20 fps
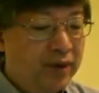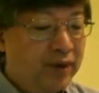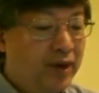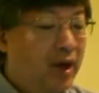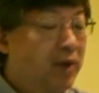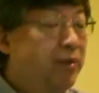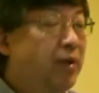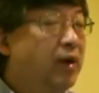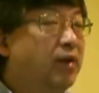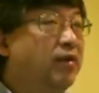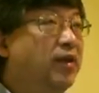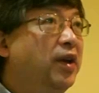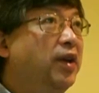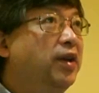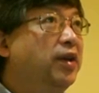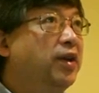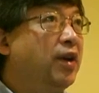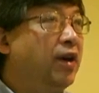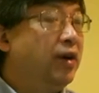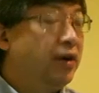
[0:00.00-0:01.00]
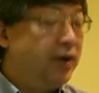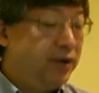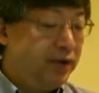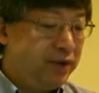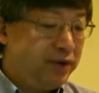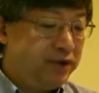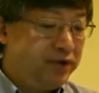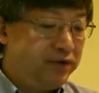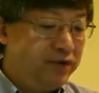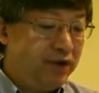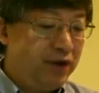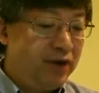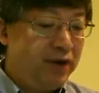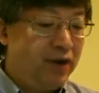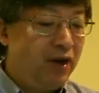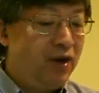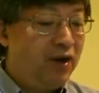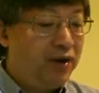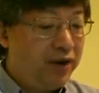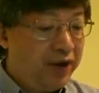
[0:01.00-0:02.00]
number of internal nodes
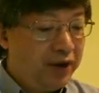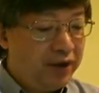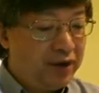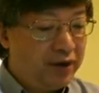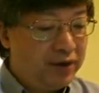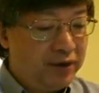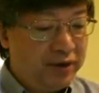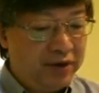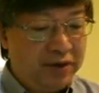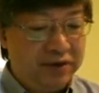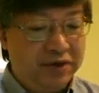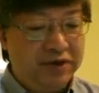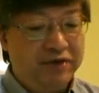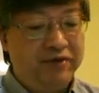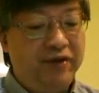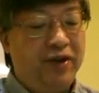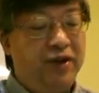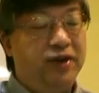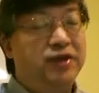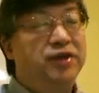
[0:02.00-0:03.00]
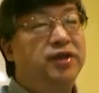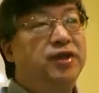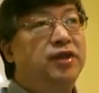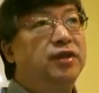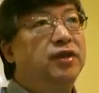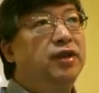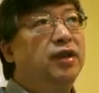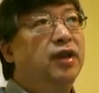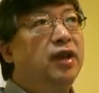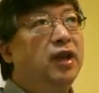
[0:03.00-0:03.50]
first, all internal nodes first.